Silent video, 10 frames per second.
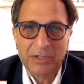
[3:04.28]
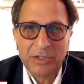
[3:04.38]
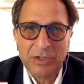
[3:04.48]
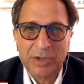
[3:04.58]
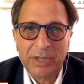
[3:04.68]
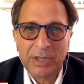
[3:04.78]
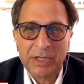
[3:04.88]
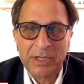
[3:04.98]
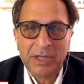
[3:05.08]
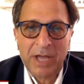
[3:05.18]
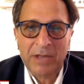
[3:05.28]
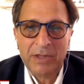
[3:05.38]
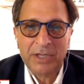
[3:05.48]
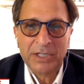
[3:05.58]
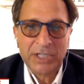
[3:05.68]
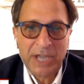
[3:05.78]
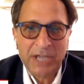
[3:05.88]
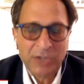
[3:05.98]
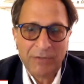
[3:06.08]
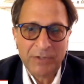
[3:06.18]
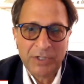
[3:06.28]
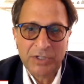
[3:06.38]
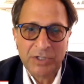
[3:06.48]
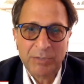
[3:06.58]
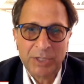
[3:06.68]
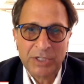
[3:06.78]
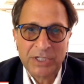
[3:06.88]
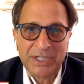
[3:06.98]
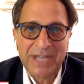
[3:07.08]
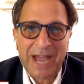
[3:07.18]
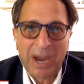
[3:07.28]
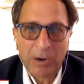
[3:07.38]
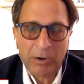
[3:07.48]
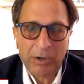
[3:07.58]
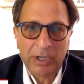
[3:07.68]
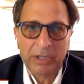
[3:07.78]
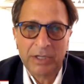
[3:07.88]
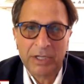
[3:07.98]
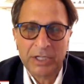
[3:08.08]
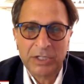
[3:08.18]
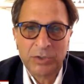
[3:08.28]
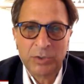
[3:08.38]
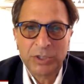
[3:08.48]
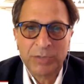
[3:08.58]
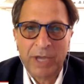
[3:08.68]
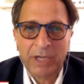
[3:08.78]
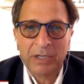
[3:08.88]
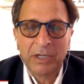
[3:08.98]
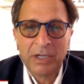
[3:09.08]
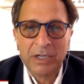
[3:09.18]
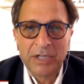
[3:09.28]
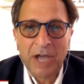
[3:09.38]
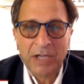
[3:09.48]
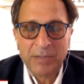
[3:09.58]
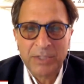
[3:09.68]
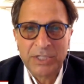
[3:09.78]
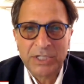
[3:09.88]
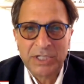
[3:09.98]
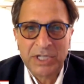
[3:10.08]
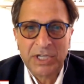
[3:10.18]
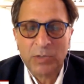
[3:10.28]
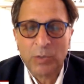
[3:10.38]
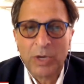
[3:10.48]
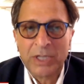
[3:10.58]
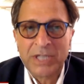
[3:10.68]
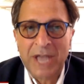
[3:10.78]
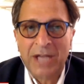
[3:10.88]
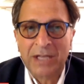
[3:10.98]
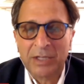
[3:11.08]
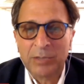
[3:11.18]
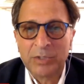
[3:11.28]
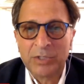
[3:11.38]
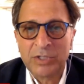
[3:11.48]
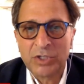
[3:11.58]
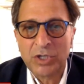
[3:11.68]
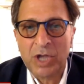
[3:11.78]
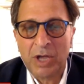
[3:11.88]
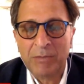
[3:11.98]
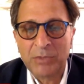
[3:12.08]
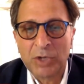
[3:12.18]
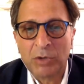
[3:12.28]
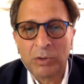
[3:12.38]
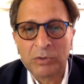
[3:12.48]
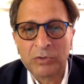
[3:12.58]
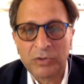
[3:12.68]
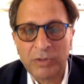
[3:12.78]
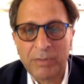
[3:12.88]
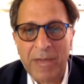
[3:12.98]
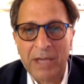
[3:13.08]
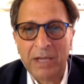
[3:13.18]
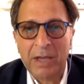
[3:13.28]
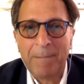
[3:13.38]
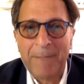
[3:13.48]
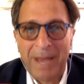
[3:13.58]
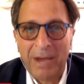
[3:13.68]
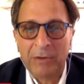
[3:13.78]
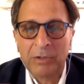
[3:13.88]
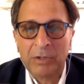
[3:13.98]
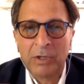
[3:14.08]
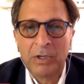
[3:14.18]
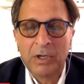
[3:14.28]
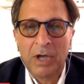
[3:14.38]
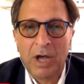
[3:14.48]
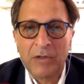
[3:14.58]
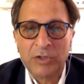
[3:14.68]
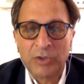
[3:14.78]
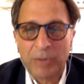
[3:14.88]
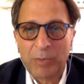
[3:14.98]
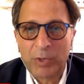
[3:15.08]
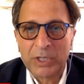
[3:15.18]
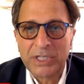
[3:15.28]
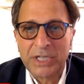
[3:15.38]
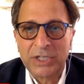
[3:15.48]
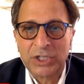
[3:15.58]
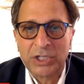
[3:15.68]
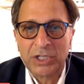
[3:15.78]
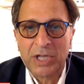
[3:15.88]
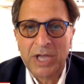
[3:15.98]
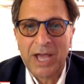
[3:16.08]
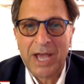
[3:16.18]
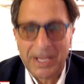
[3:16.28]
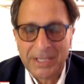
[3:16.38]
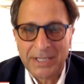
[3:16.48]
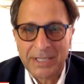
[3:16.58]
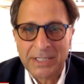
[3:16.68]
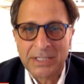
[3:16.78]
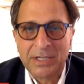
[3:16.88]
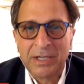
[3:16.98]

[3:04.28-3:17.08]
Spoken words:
So I think that the DA's office is going to be scouring the Deutsche Bank documents to see what exactly was told to the bank about the Trump Organization assets.